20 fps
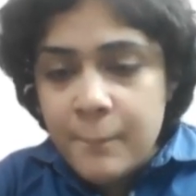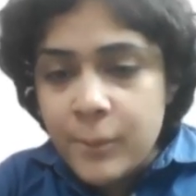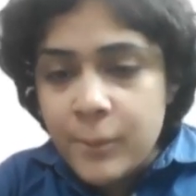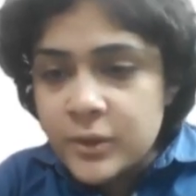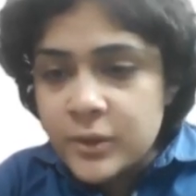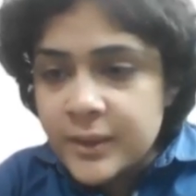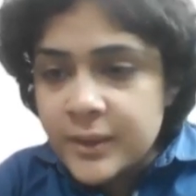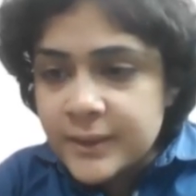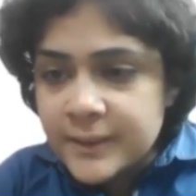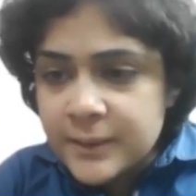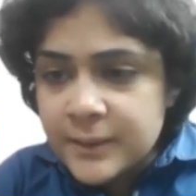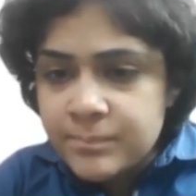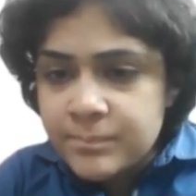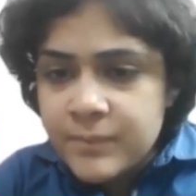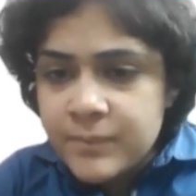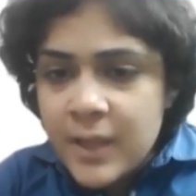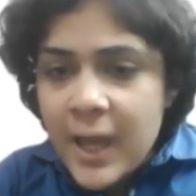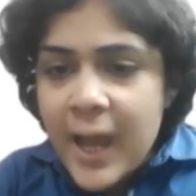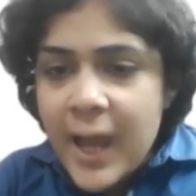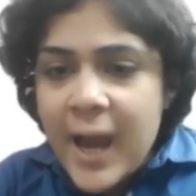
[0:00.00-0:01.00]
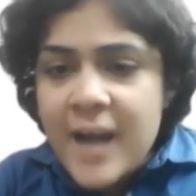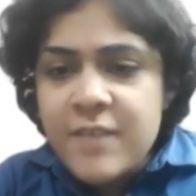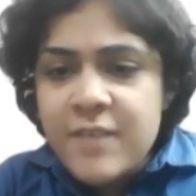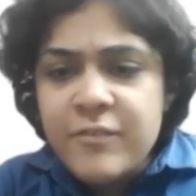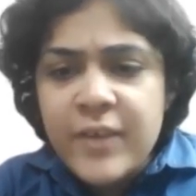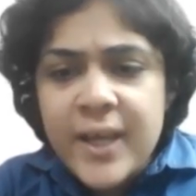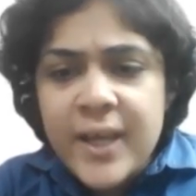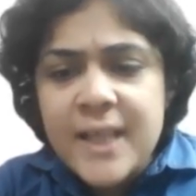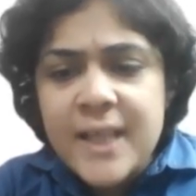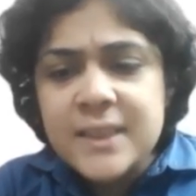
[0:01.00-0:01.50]
Buddhism
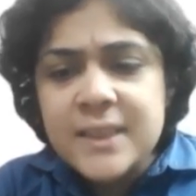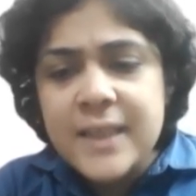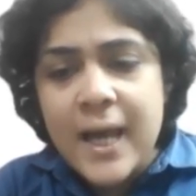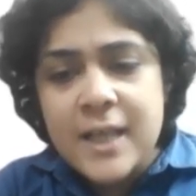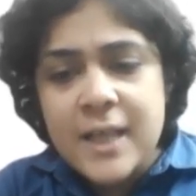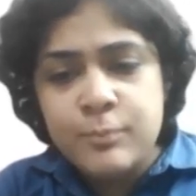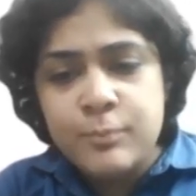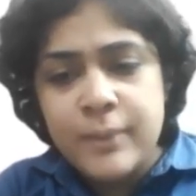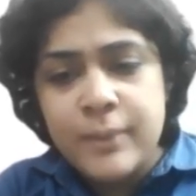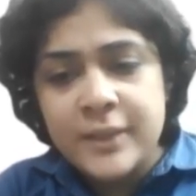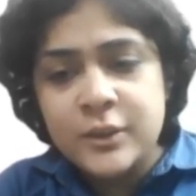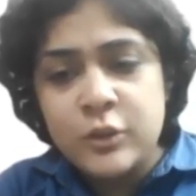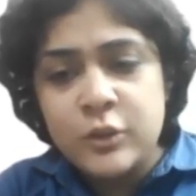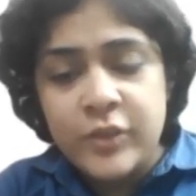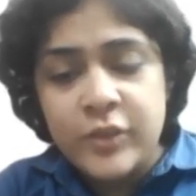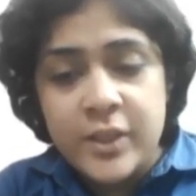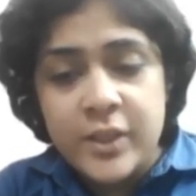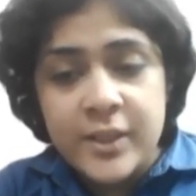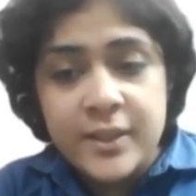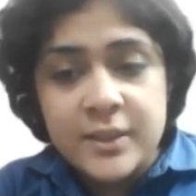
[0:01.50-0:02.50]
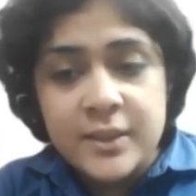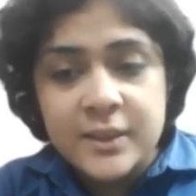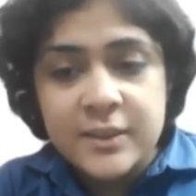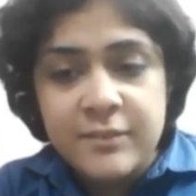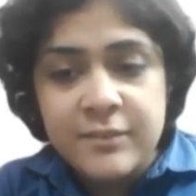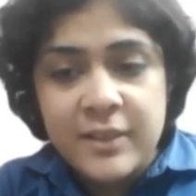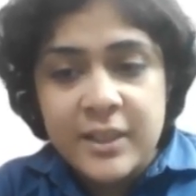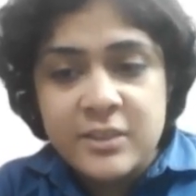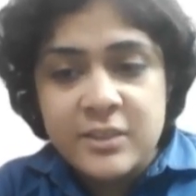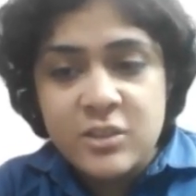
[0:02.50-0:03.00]
and various aspects of Indian
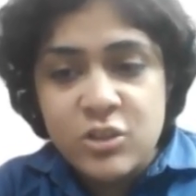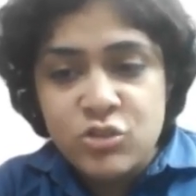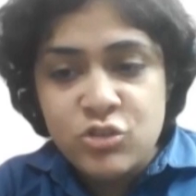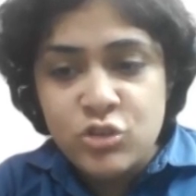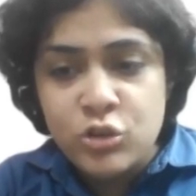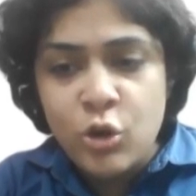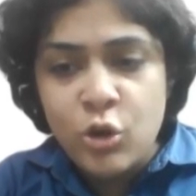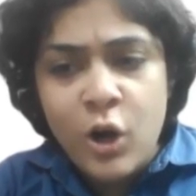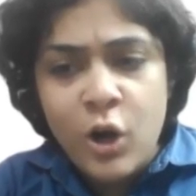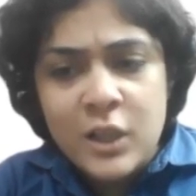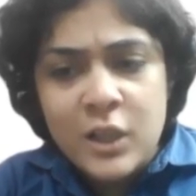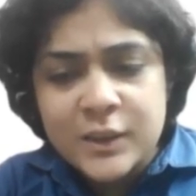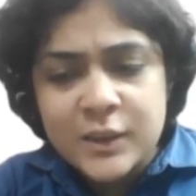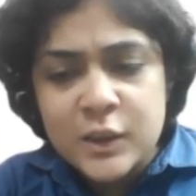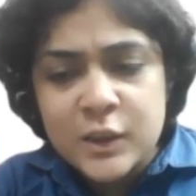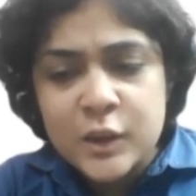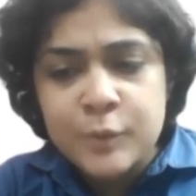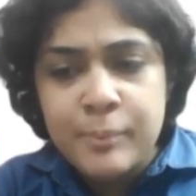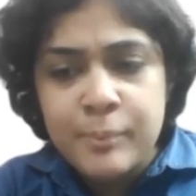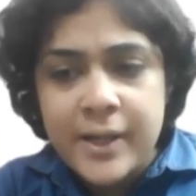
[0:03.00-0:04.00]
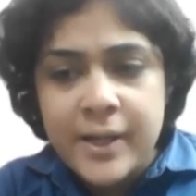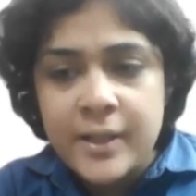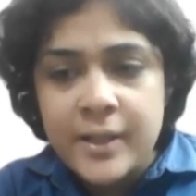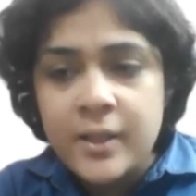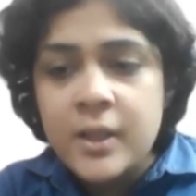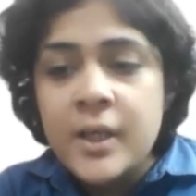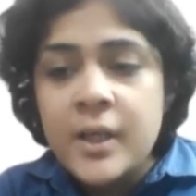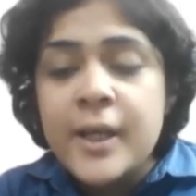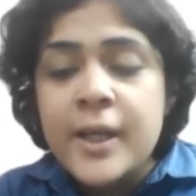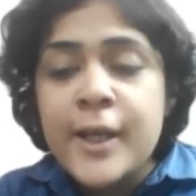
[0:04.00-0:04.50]
civilization also spread
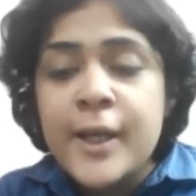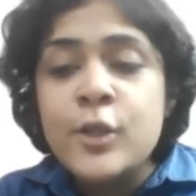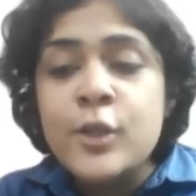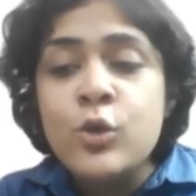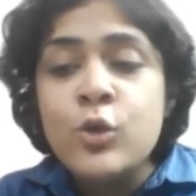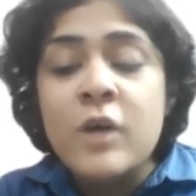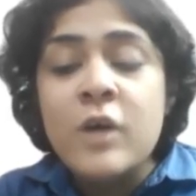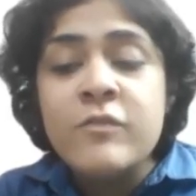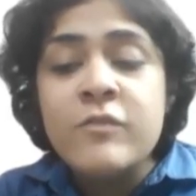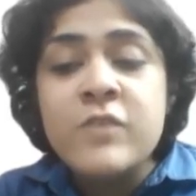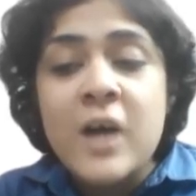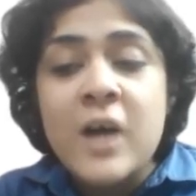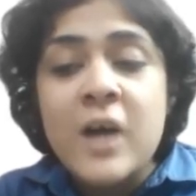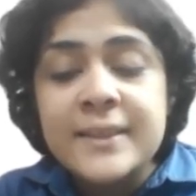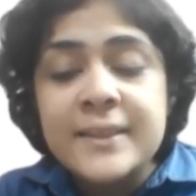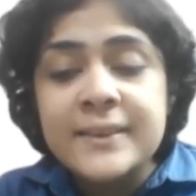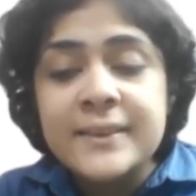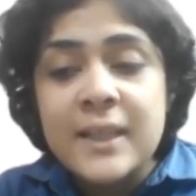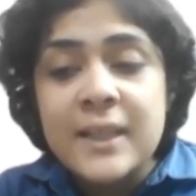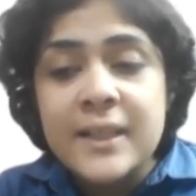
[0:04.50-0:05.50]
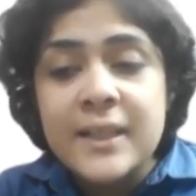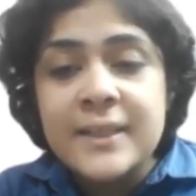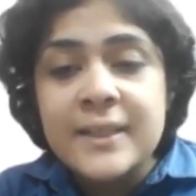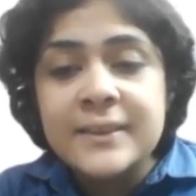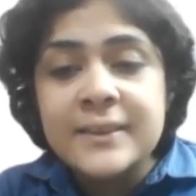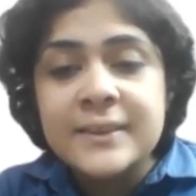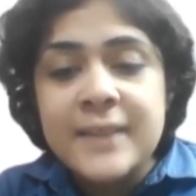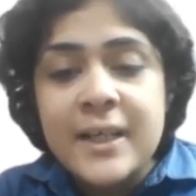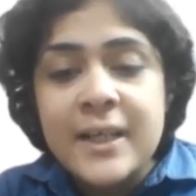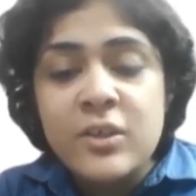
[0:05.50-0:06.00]
into Afghanistan
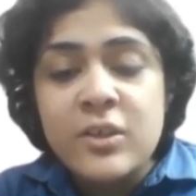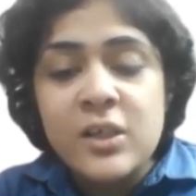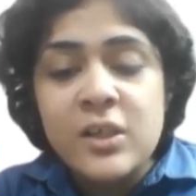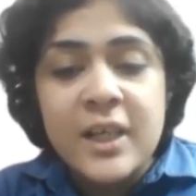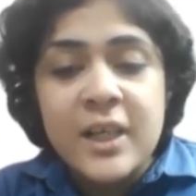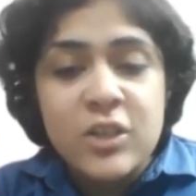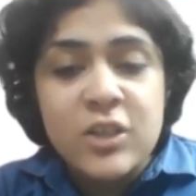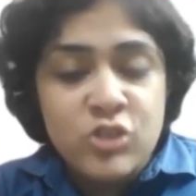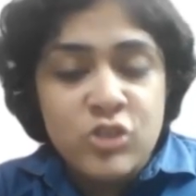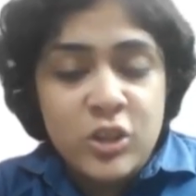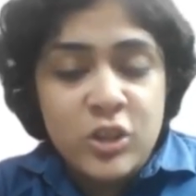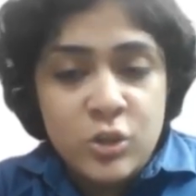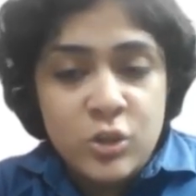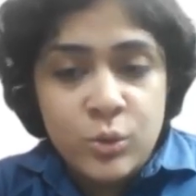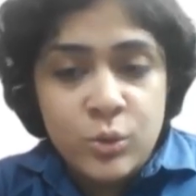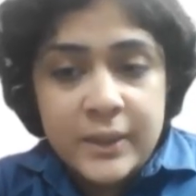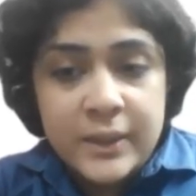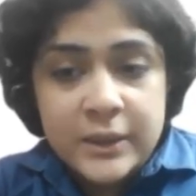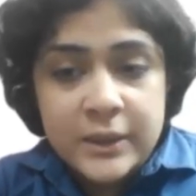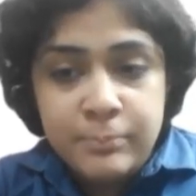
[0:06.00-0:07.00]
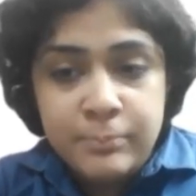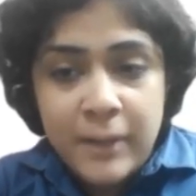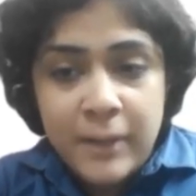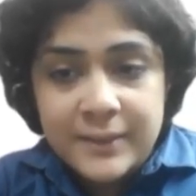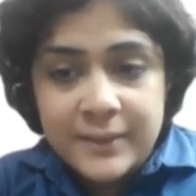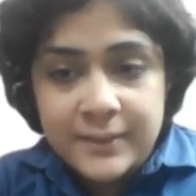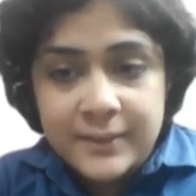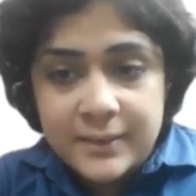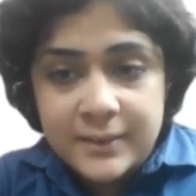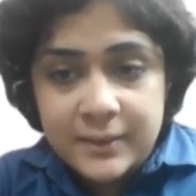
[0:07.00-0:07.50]
and Central Asia through these
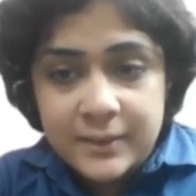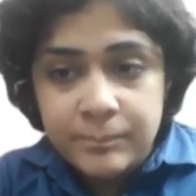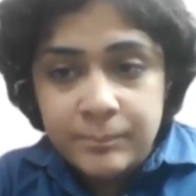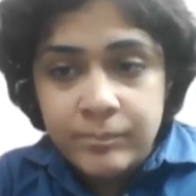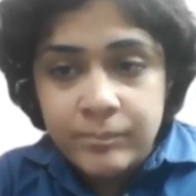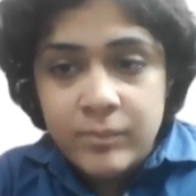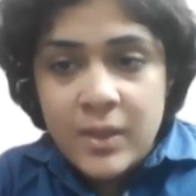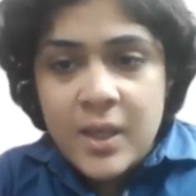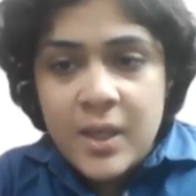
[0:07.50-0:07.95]
passes.